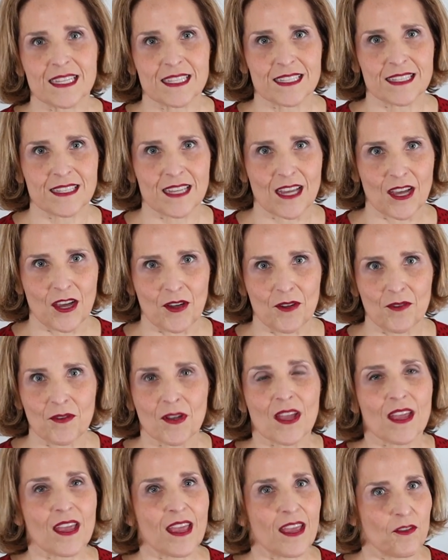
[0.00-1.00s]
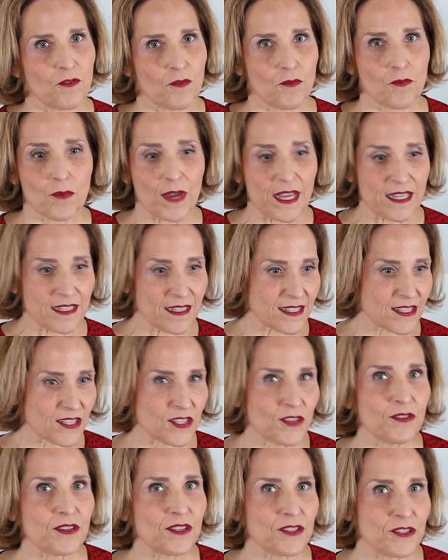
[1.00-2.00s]
So, as
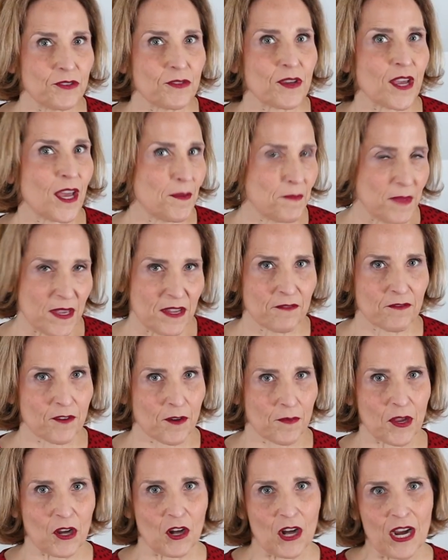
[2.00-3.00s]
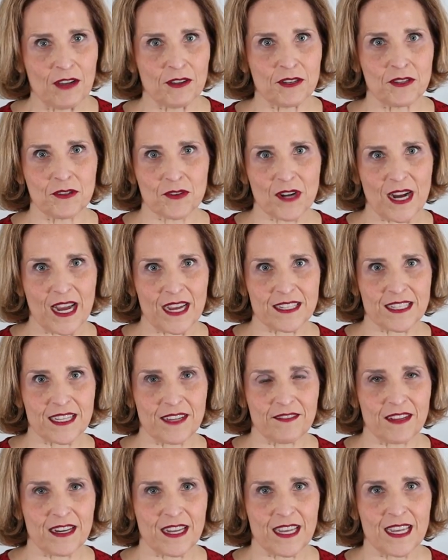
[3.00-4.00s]
soon as you come in from your outdoor
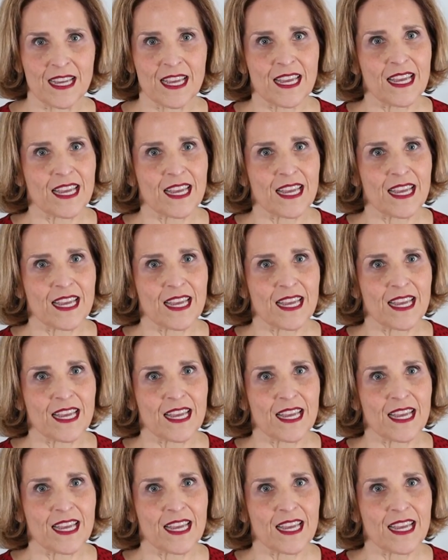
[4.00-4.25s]
activity,